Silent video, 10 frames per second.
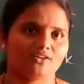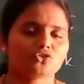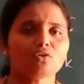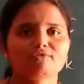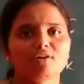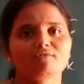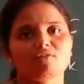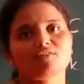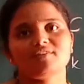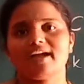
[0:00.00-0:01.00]
So far
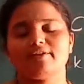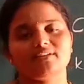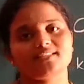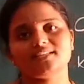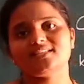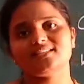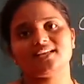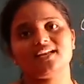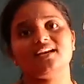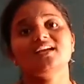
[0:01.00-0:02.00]
what we have discussed
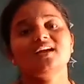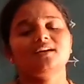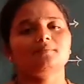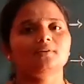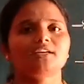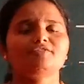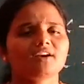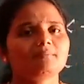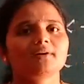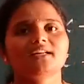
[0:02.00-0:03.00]
is
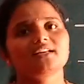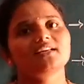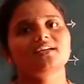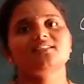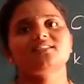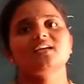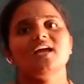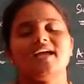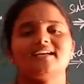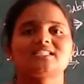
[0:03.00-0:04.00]
different materials
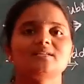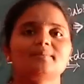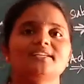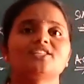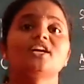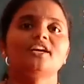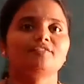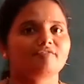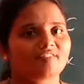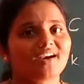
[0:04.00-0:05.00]
exhibits
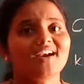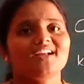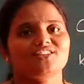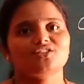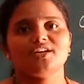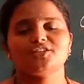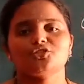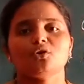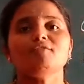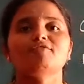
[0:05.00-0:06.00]
different states
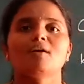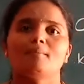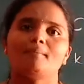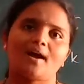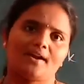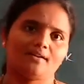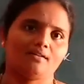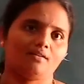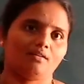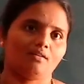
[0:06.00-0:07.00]
of
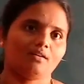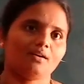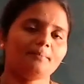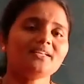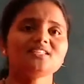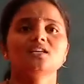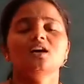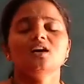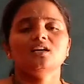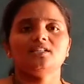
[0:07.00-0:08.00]
matter. Means
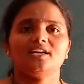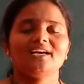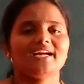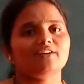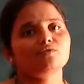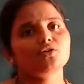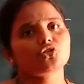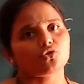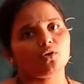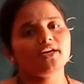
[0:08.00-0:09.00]
they'll convert
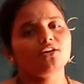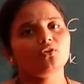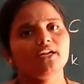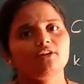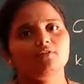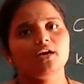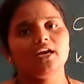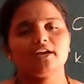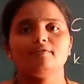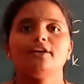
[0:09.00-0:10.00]
solid to liquid,
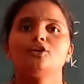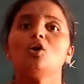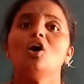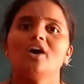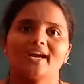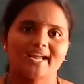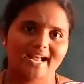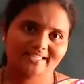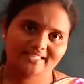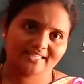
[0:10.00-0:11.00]
liquid to
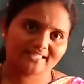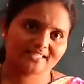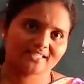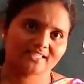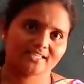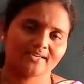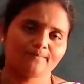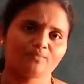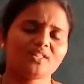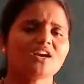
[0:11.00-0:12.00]
gases.
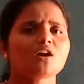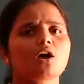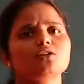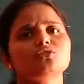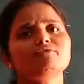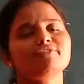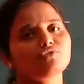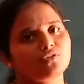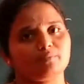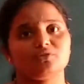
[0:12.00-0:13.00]
There are also few
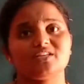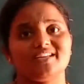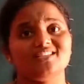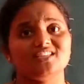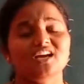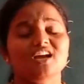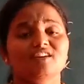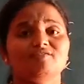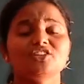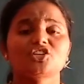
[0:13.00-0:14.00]
substances
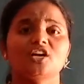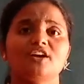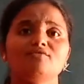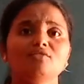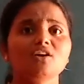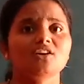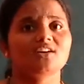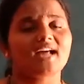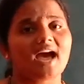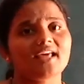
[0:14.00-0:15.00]
which
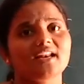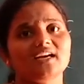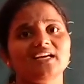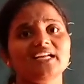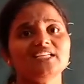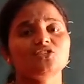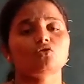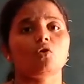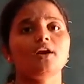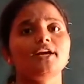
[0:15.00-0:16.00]
convert directly
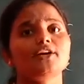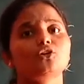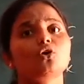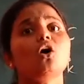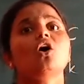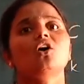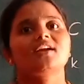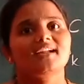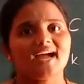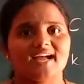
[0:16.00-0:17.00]
solid to
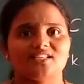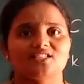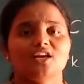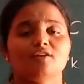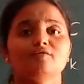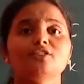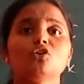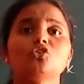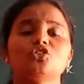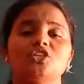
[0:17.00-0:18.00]
gas
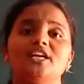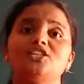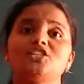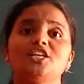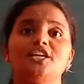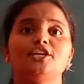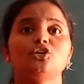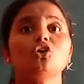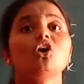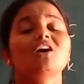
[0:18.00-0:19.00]
without changing
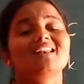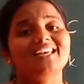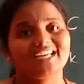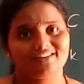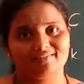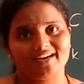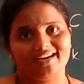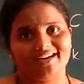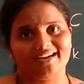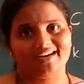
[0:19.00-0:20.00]
into
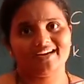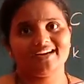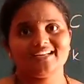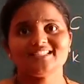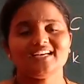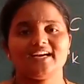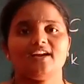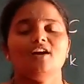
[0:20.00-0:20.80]
liquid. Isn't it?